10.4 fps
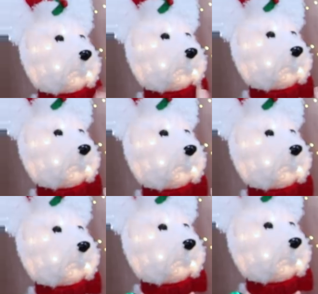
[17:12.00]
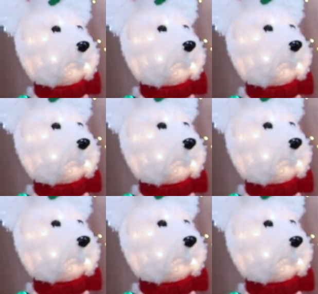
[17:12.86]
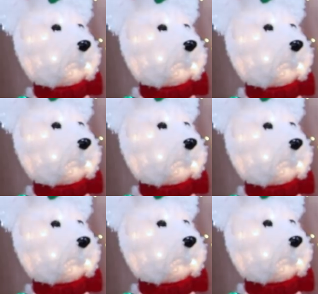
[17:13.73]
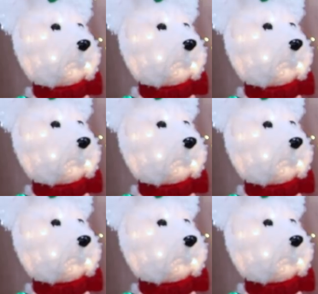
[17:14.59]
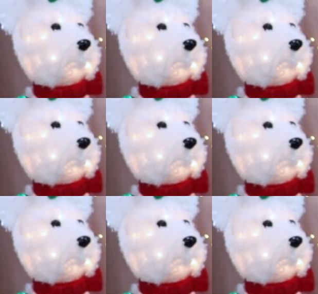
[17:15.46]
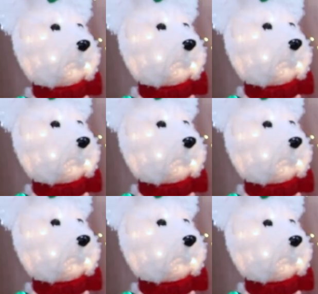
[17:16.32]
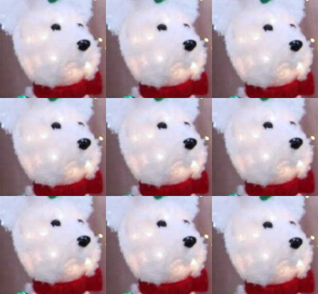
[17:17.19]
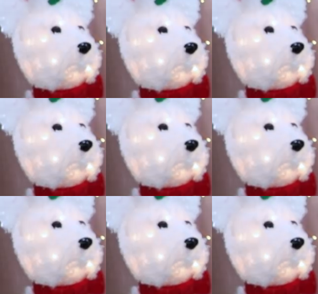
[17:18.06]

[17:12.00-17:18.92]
This person isn't speaking.